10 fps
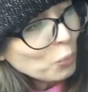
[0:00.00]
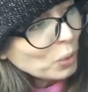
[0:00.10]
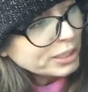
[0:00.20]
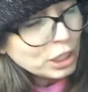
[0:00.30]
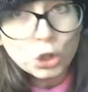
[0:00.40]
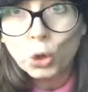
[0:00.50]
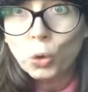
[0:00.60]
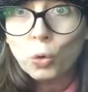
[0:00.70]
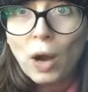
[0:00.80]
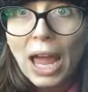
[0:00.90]
was a
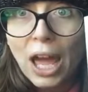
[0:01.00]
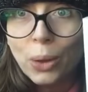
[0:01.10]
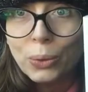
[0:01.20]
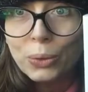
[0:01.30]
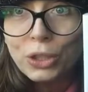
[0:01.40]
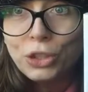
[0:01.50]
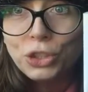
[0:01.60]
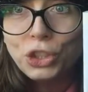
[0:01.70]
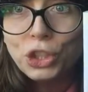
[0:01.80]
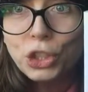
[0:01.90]
crown
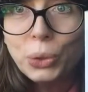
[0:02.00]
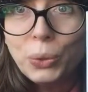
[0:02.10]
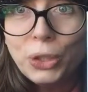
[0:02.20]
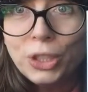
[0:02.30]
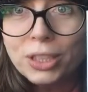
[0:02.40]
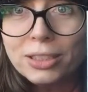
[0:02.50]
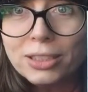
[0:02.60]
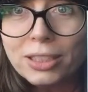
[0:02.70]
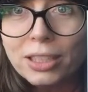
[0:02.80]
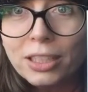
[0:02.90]
jewel.